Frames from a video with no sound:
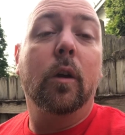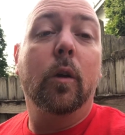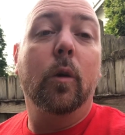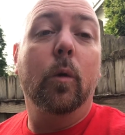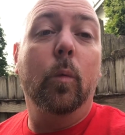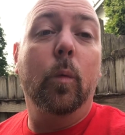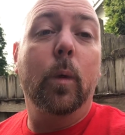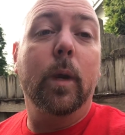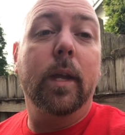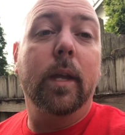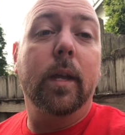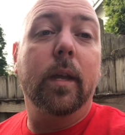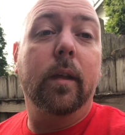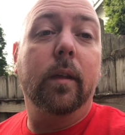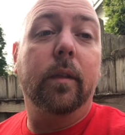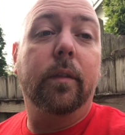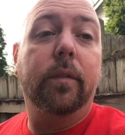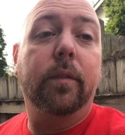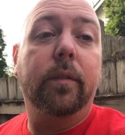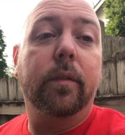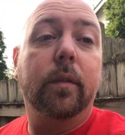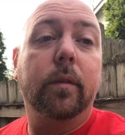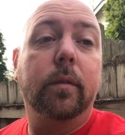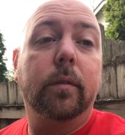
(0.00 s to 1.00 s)

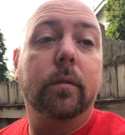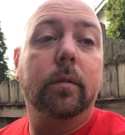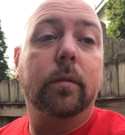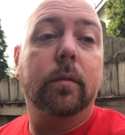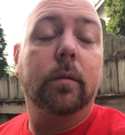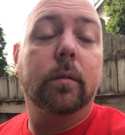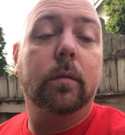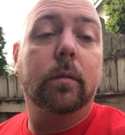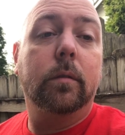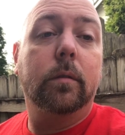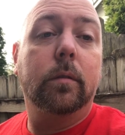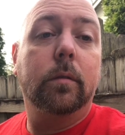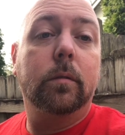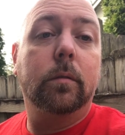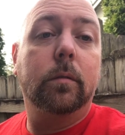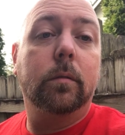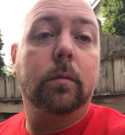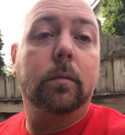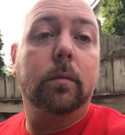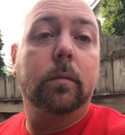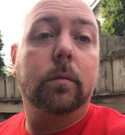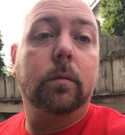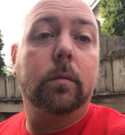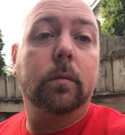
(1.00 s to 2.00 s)
with
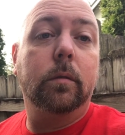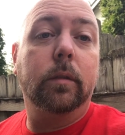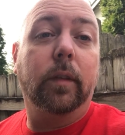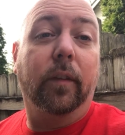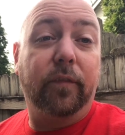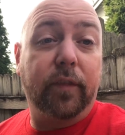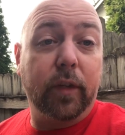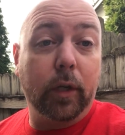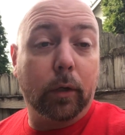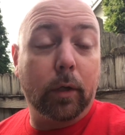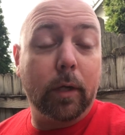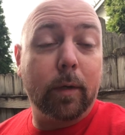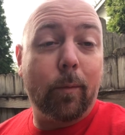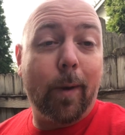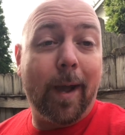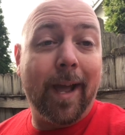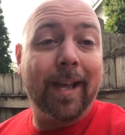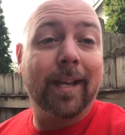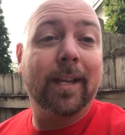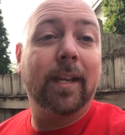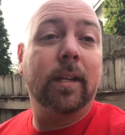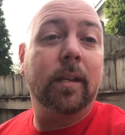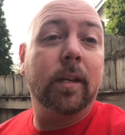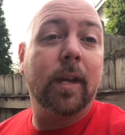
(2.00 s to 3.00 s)
the Fury
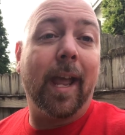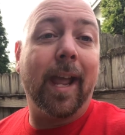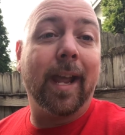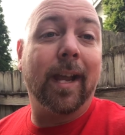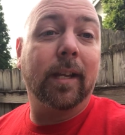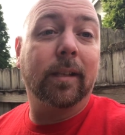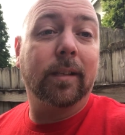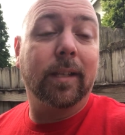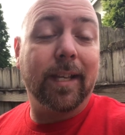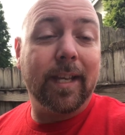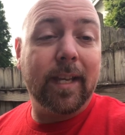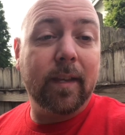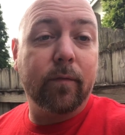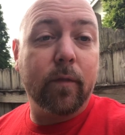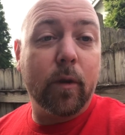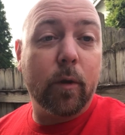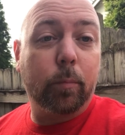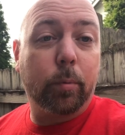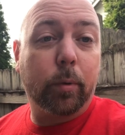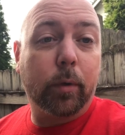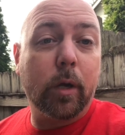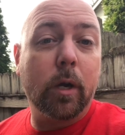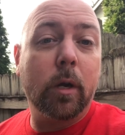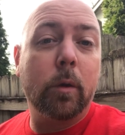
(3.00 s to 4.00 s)
Wagon, and the Evo
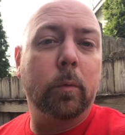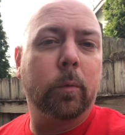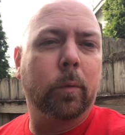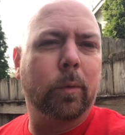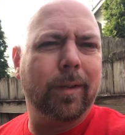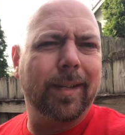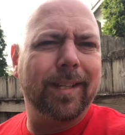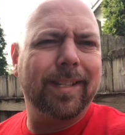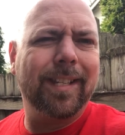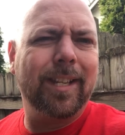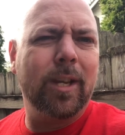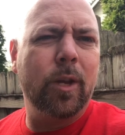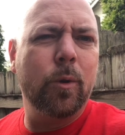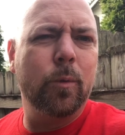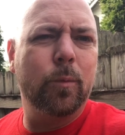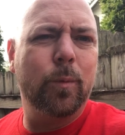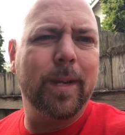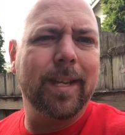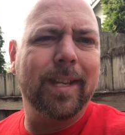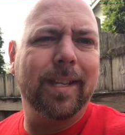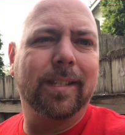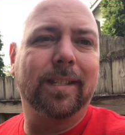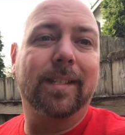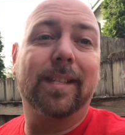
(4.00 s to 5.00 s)
Pro, and we're gonna see who
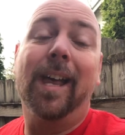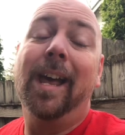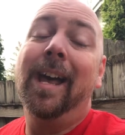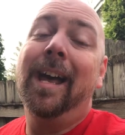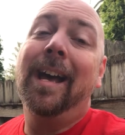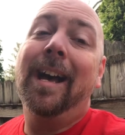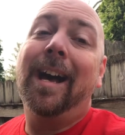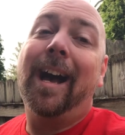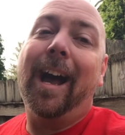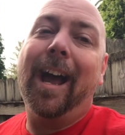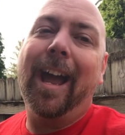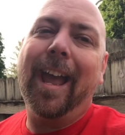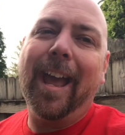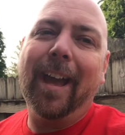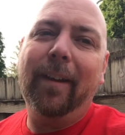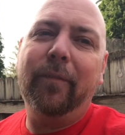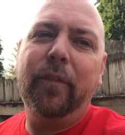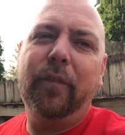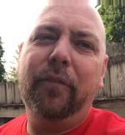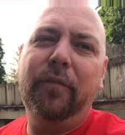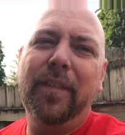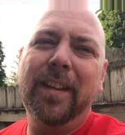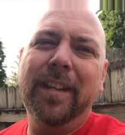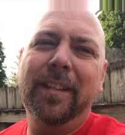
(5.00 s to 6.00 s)
wins. I have
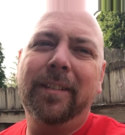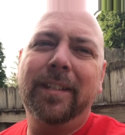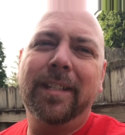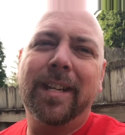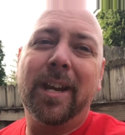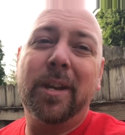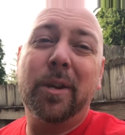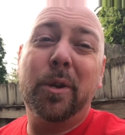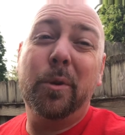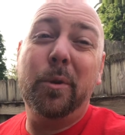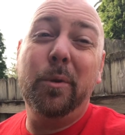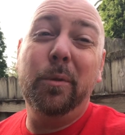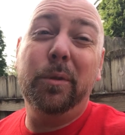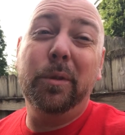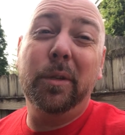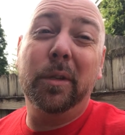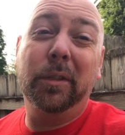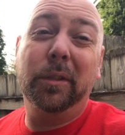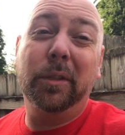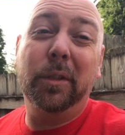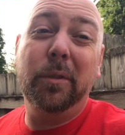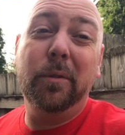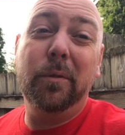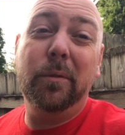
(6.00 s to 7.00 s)
a feeling I know who's gonna
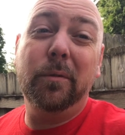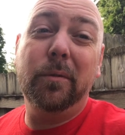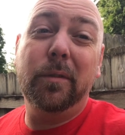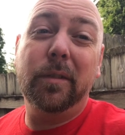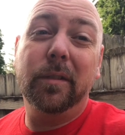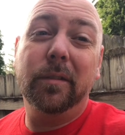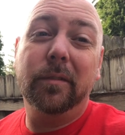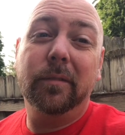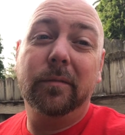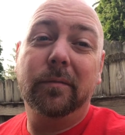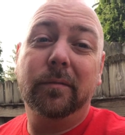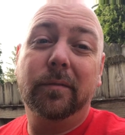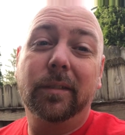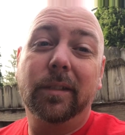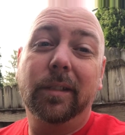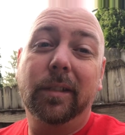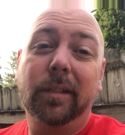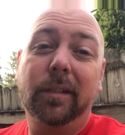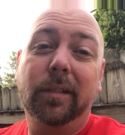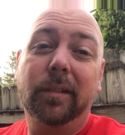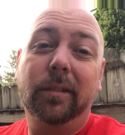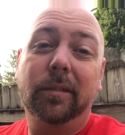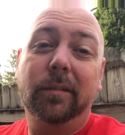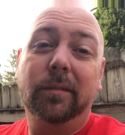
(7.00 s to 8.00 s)
lose.
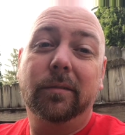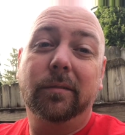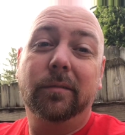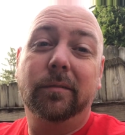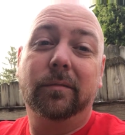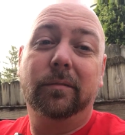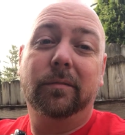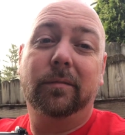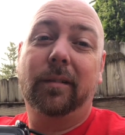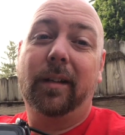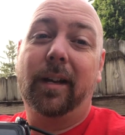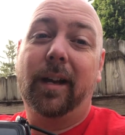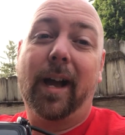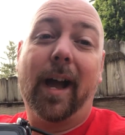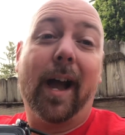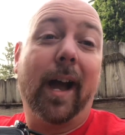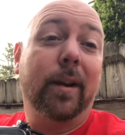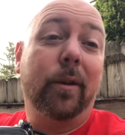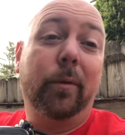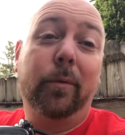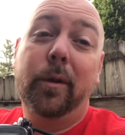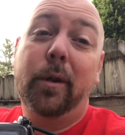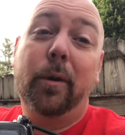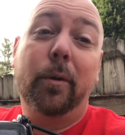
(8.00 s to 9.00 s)
I
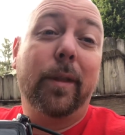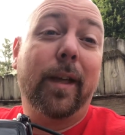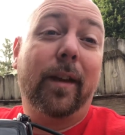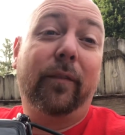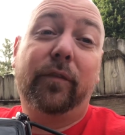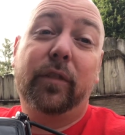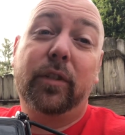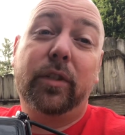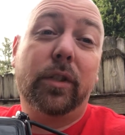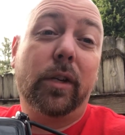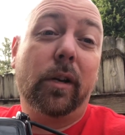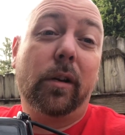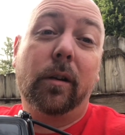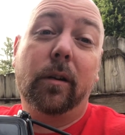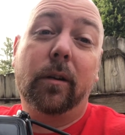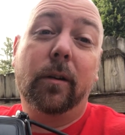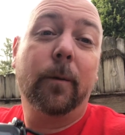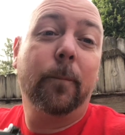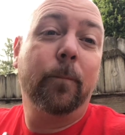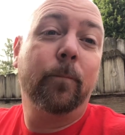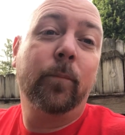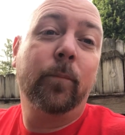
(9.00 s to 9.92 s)
don't know that for sure.